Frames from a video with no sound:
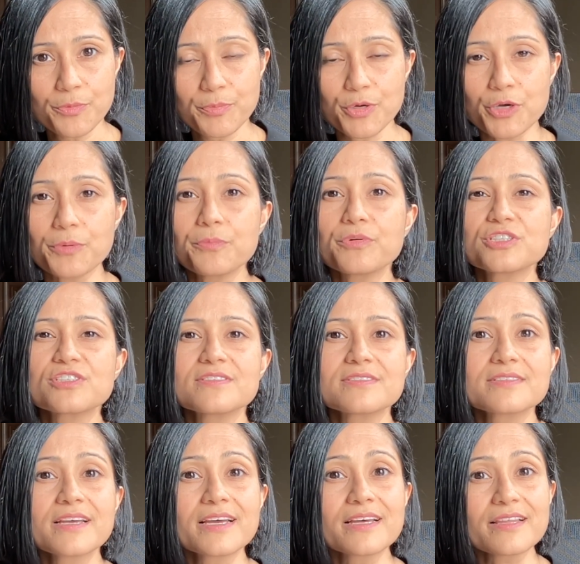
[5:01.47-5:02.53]
poop, which
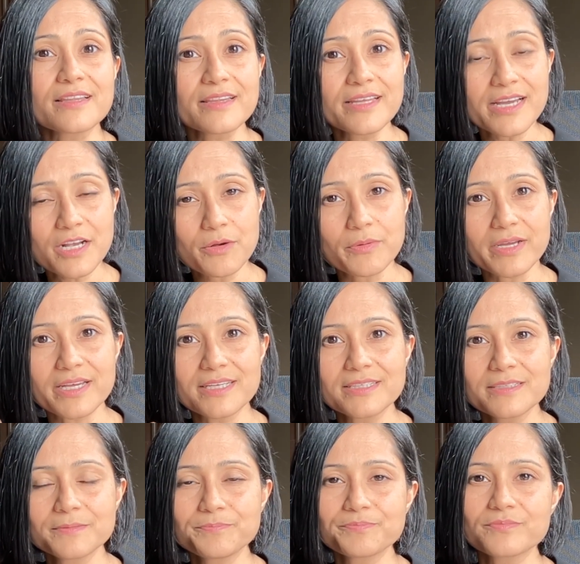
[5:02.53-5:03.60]
is
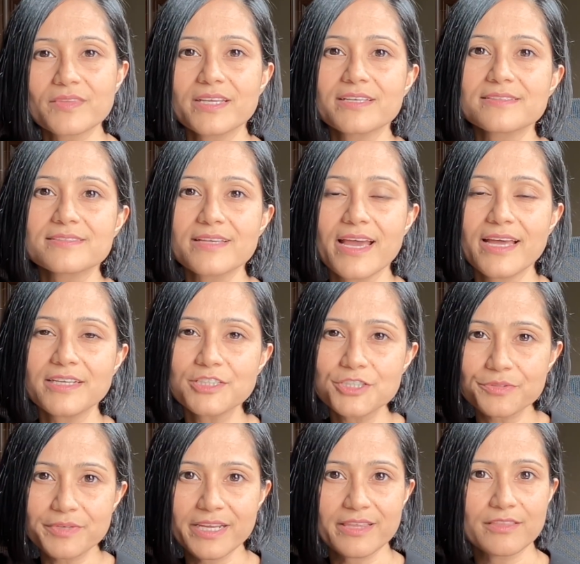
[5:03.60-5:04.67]
liquid, is
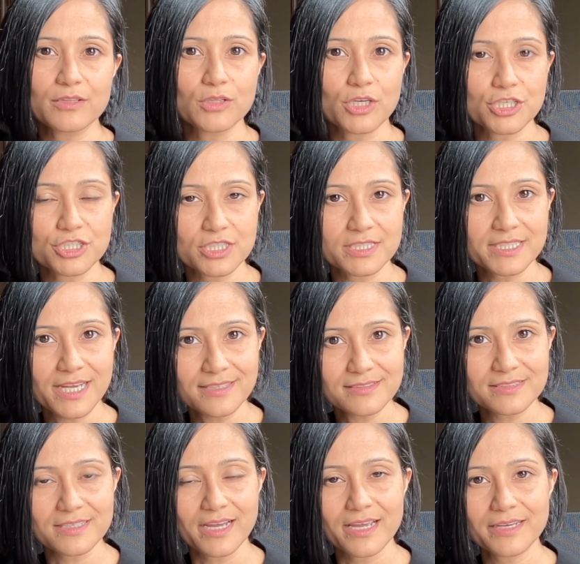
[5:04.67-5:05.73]
entering the large
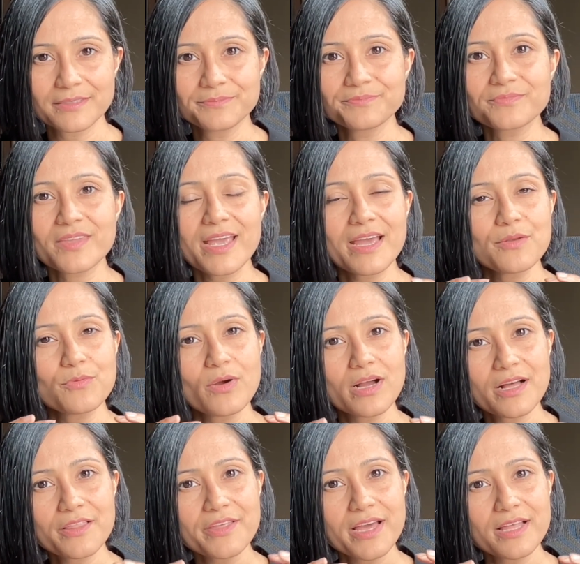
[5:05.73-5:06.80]
intestine And
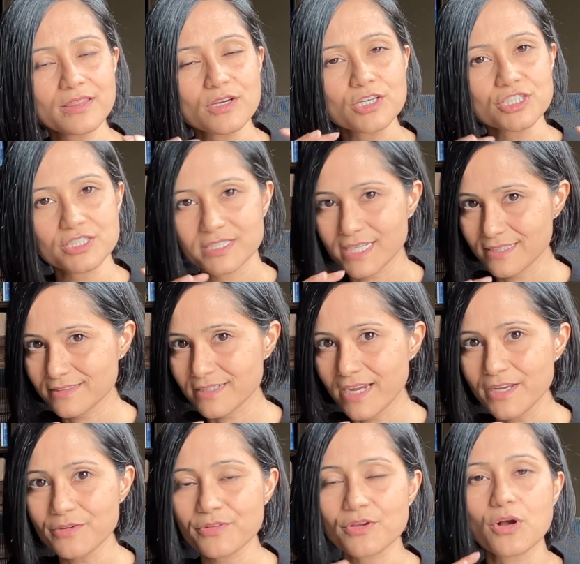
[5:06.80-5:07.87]
while that large
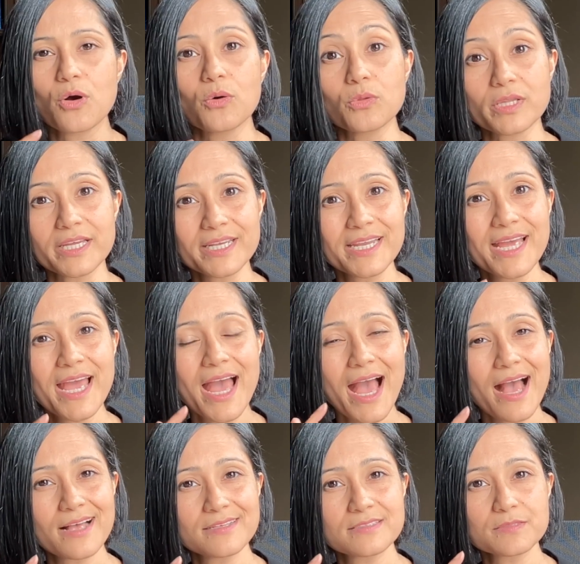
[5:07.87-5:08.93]
intestine, or the colon,
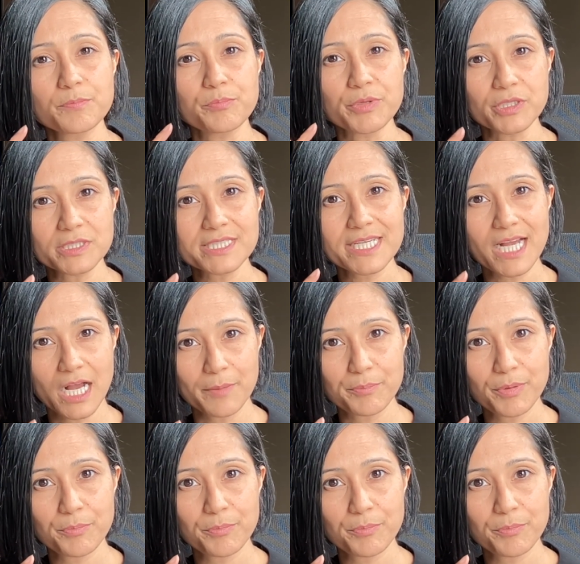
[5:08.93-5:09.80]
has building up